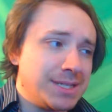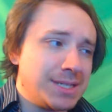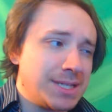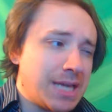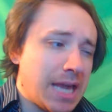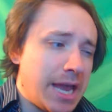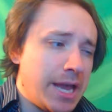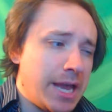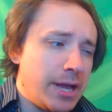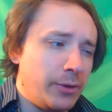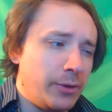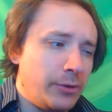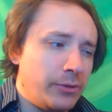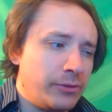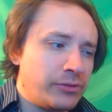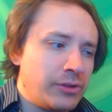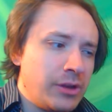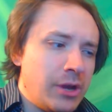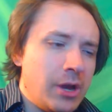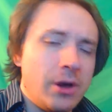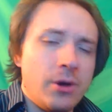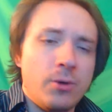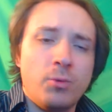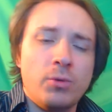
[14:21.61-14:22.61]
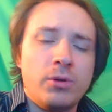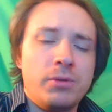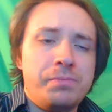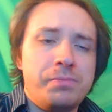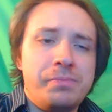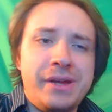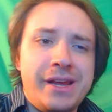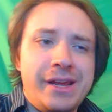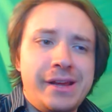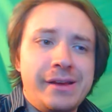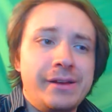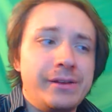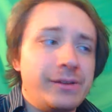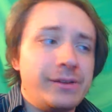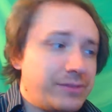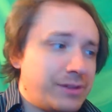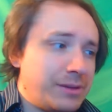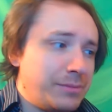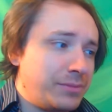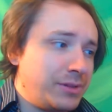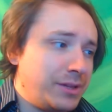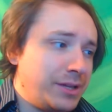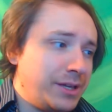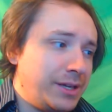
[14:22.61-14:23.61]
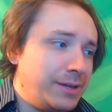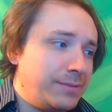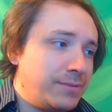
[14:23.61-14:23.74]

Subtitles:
scales would be simply,